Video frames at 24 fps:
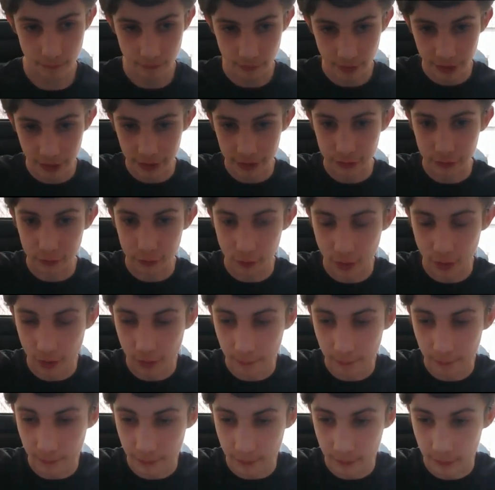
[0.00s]
Thank you,
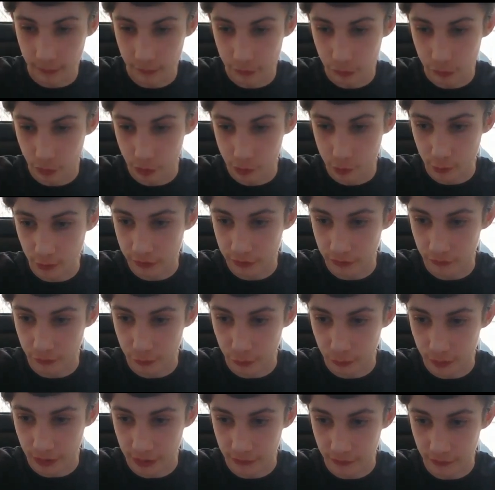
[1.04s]
Grant. Enjoy the Thanks. rest of
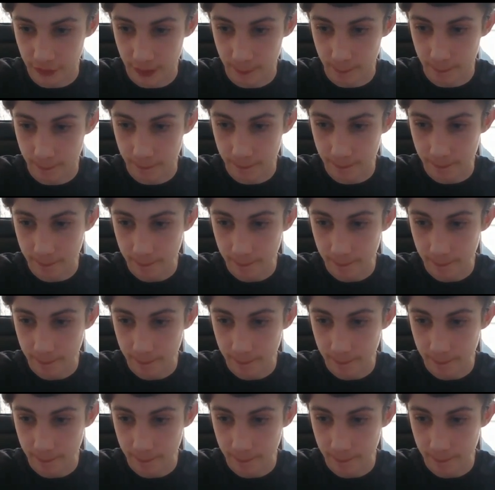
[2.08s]
your evening.